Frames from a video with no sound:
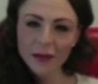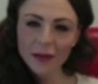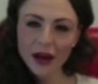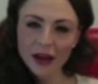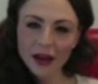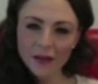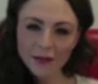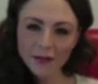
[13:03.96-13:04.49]

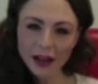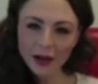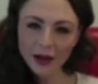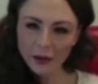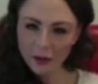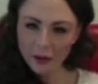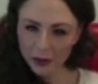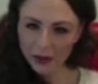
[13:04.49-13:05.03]
my
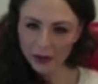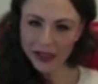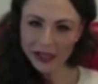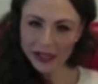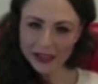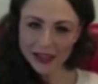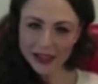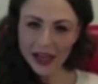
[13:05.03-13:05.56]
fellow
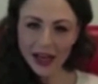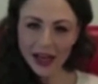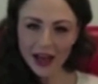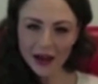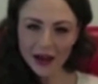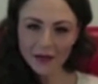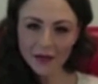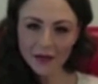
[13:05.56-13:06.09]
employees
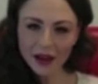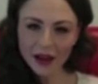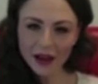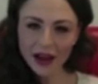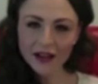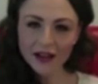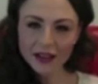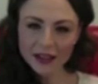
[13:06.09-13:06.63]

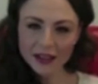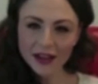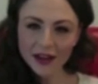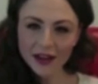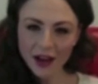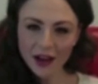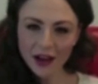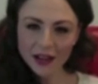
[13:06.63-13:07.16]
at the
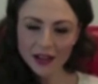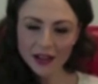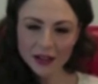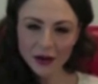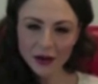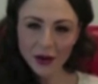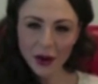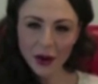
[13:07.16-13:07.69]
salon in
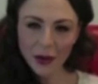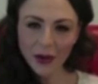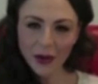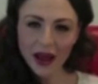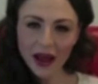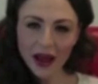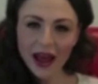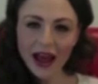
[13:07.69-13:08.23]
Soho,